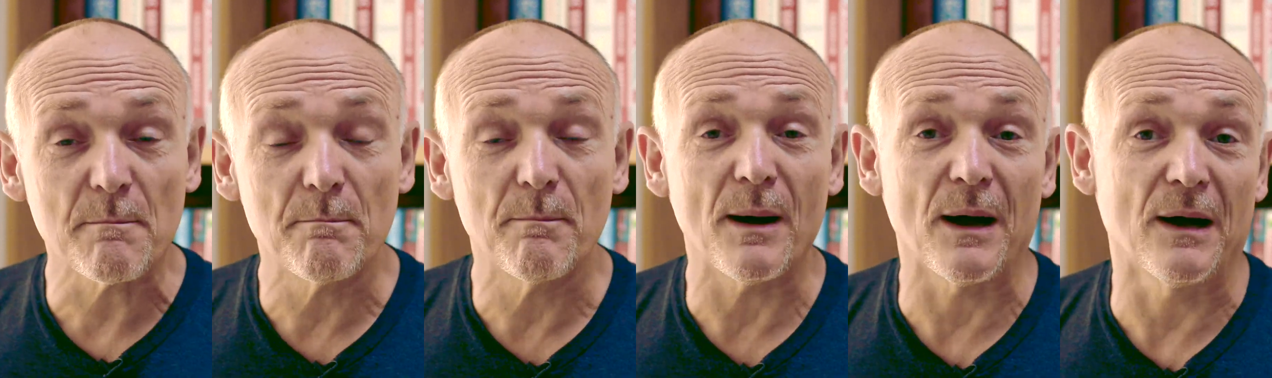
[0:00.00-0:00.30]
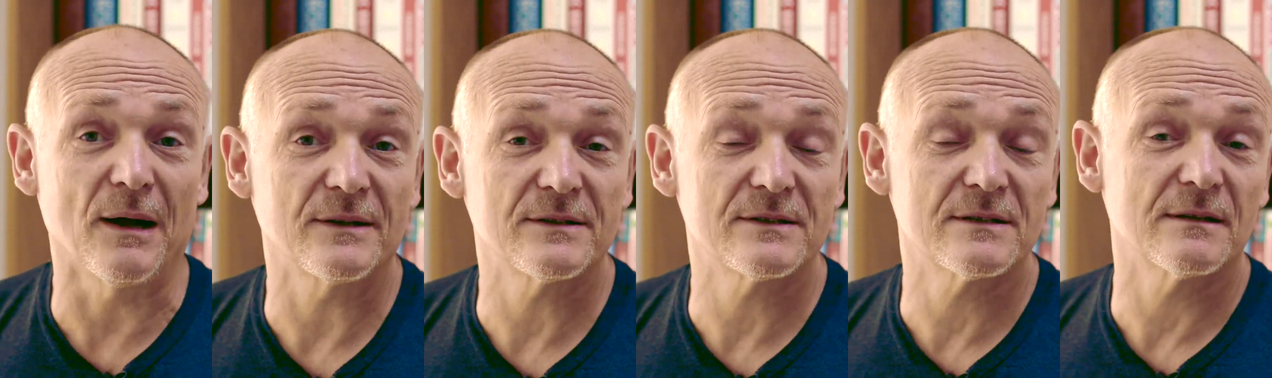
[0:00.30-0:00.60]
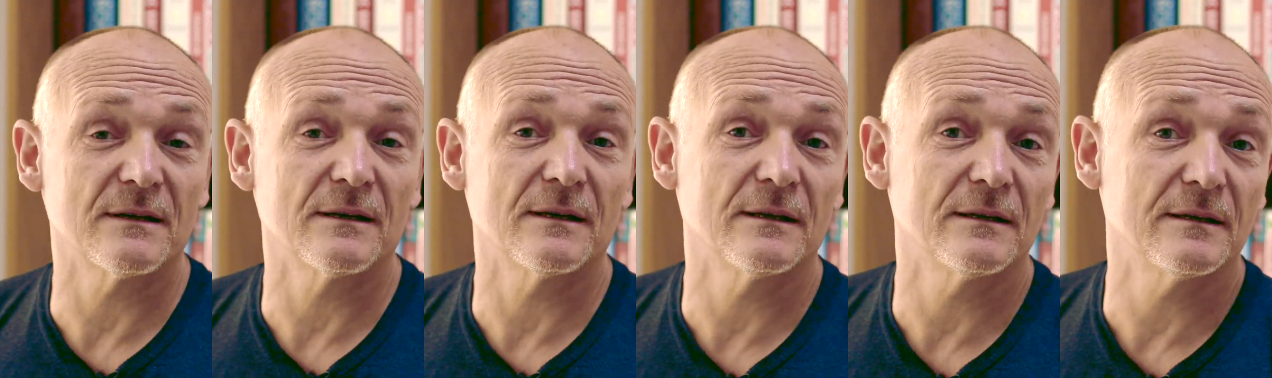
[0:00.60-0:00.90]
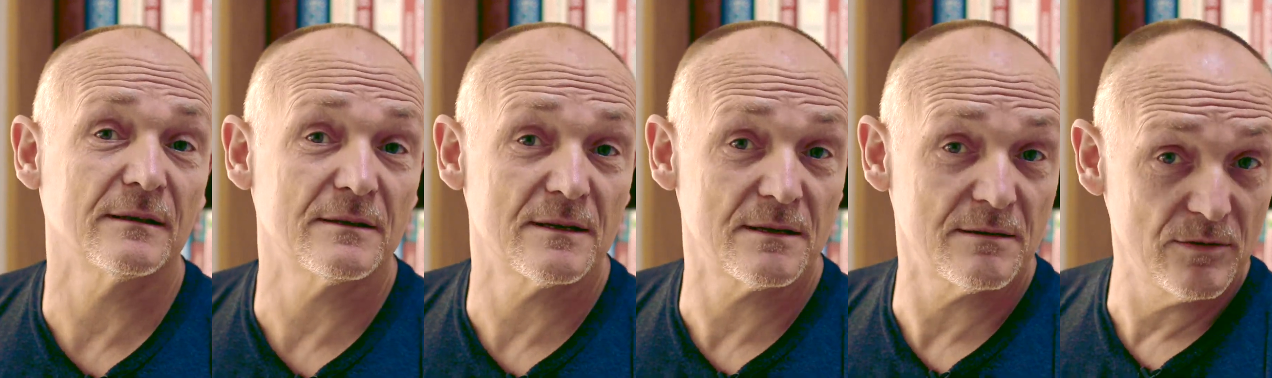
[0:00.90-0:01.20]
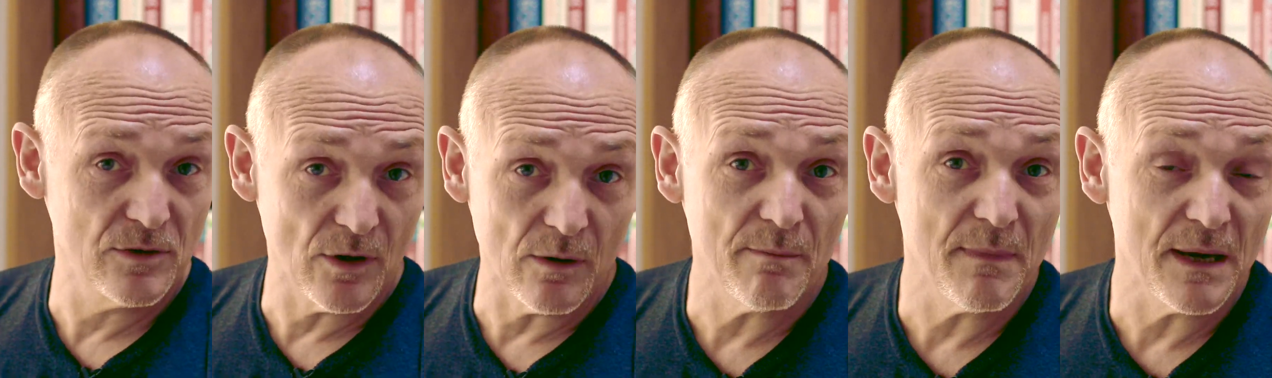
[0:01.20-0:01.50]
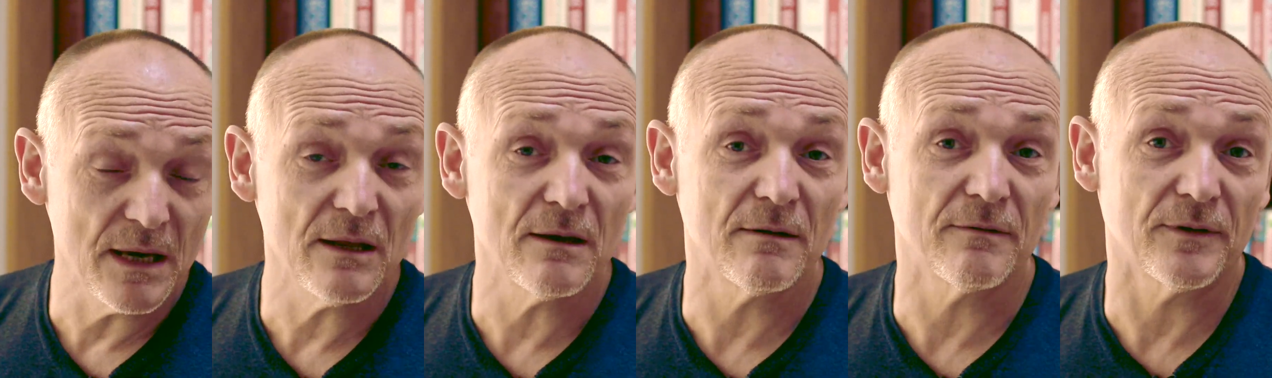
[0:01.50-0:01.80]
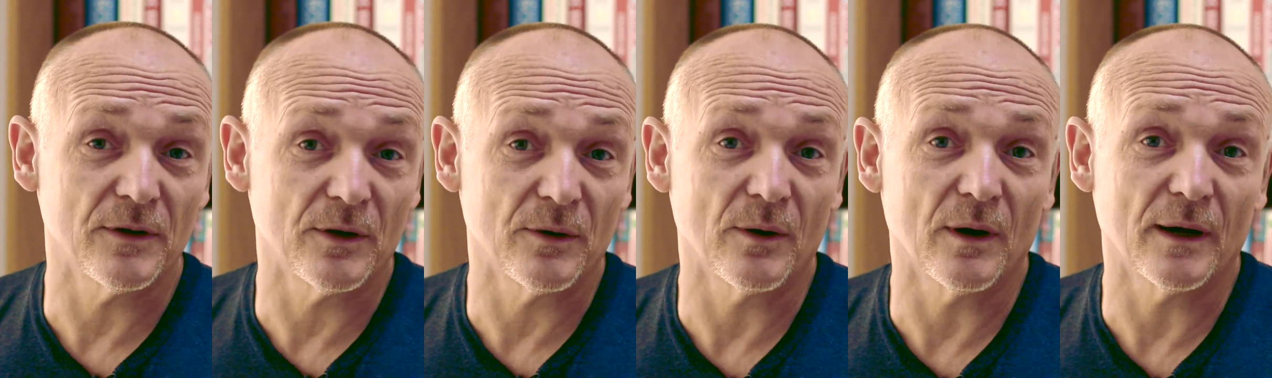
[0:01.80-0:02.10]
but not many of
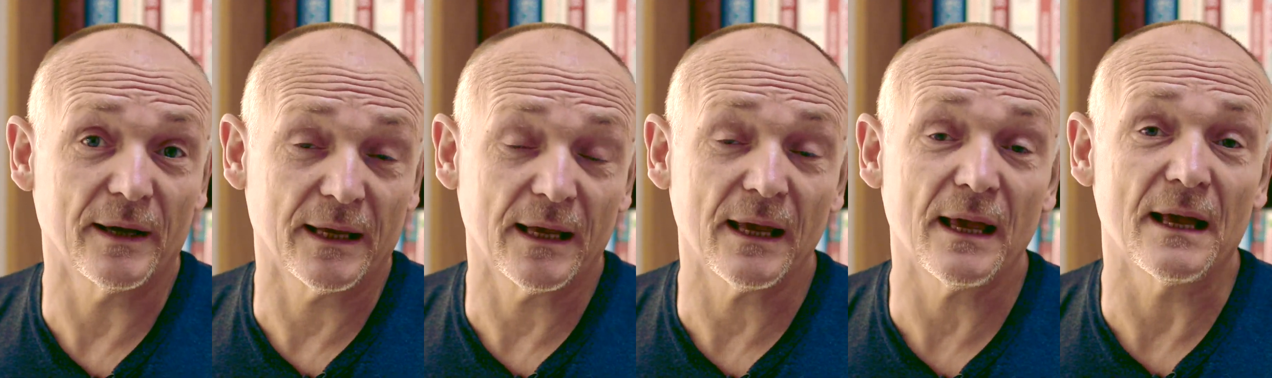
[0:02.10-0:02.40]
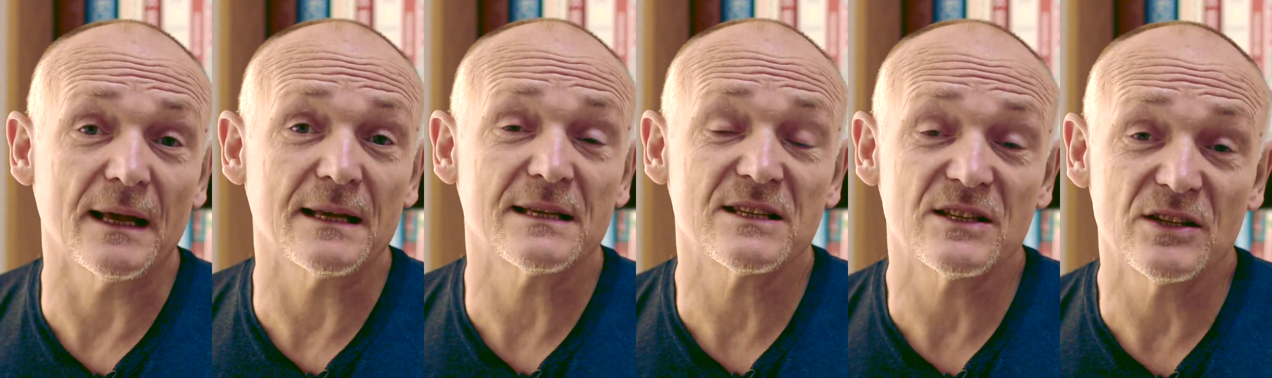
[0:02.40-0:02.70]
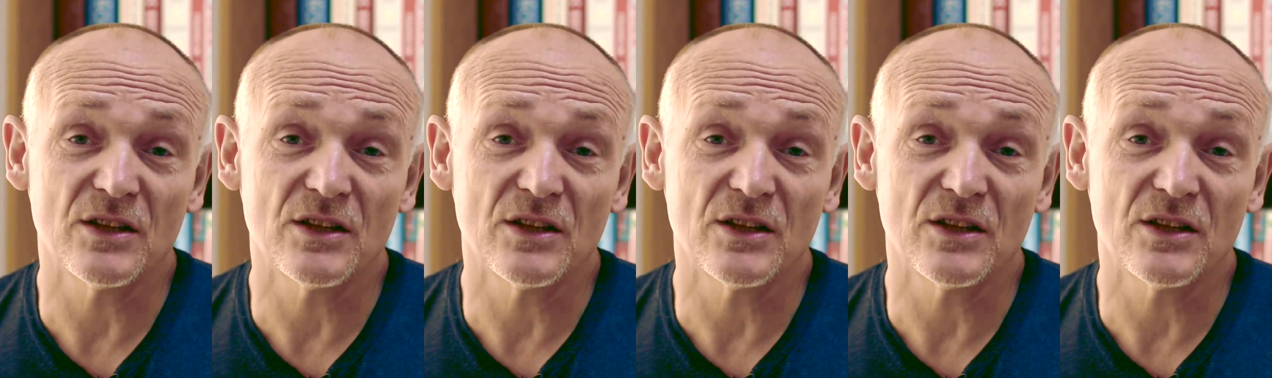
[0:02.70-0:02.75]
you, I guess,